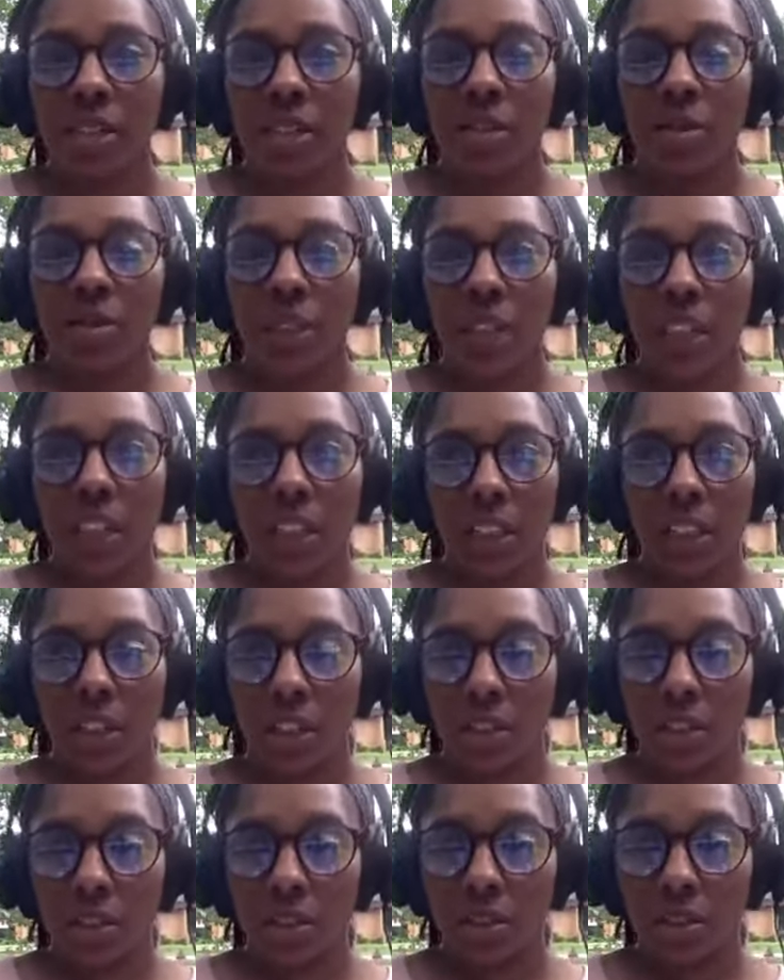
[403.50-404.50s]
to be
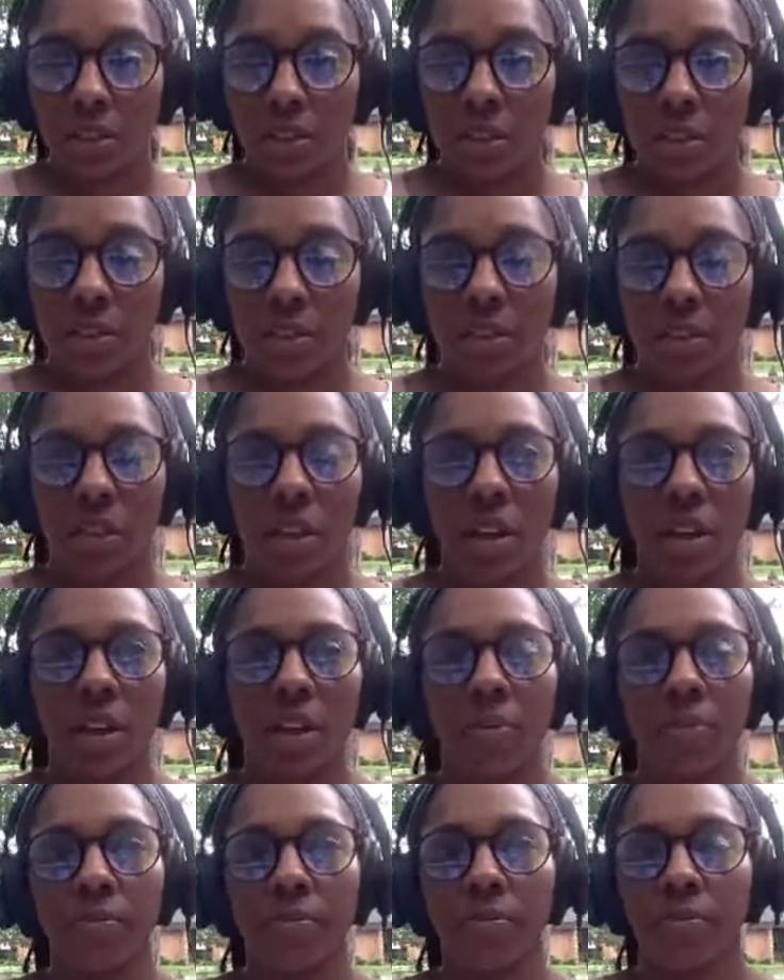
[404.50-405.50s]
clear,
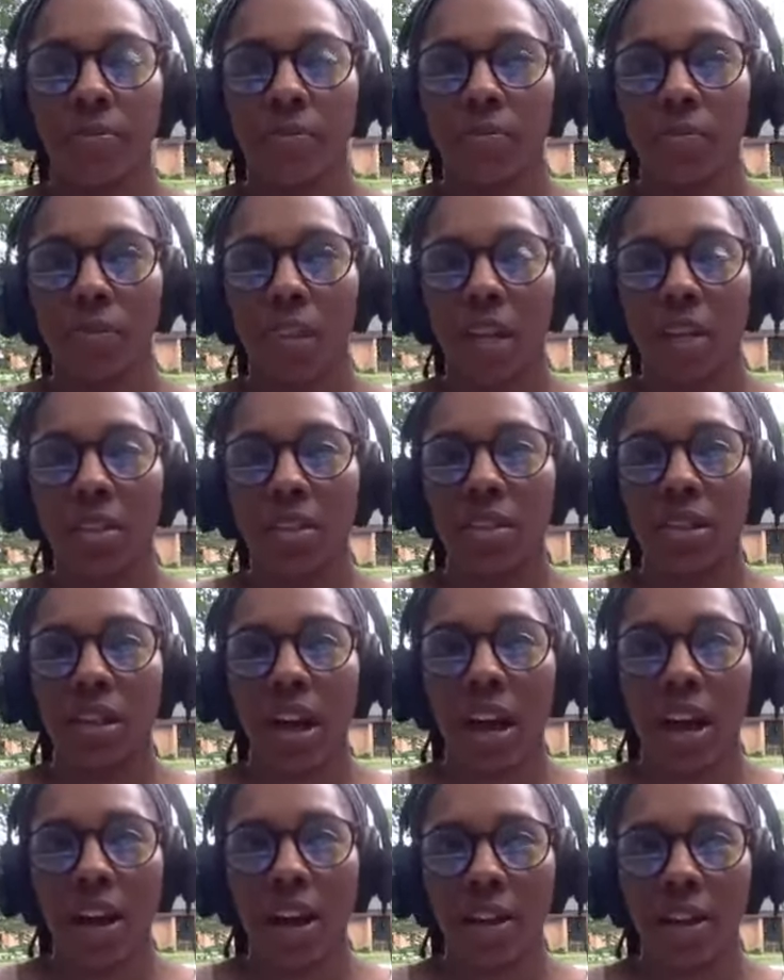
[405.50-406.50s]
um, that is
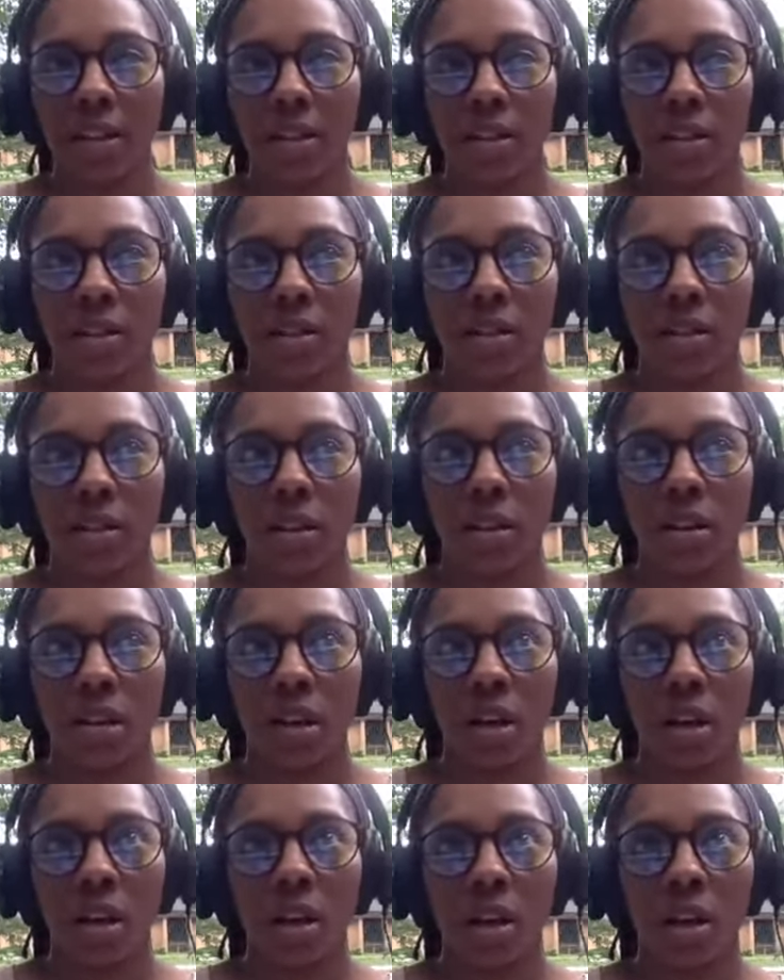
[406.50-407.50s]
not
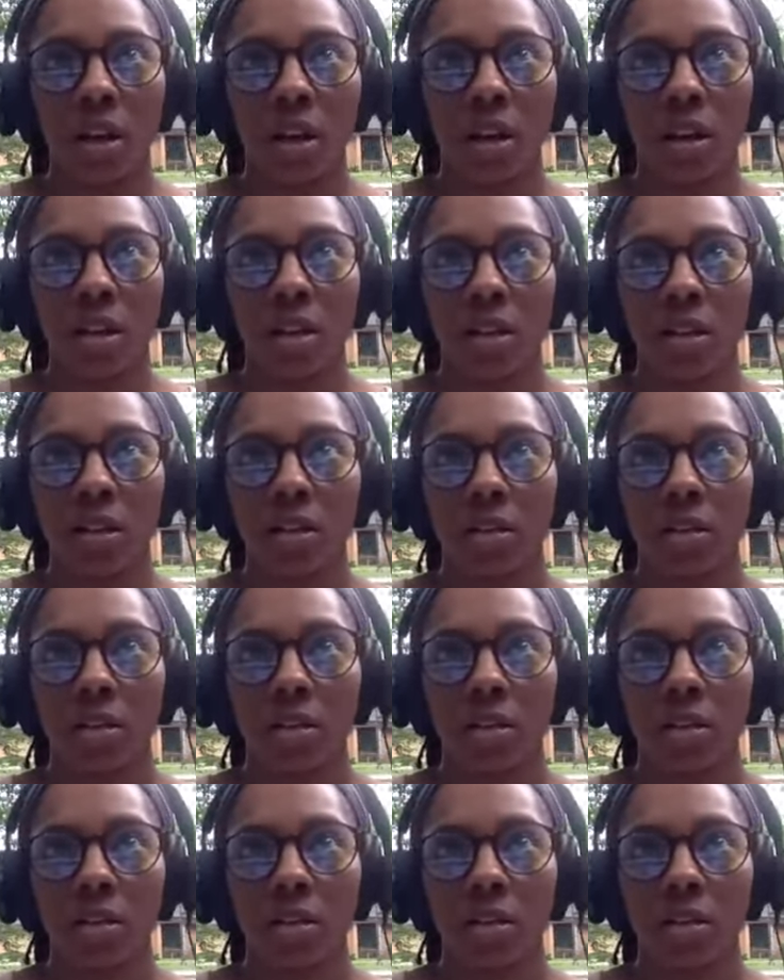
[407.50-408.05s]
uh,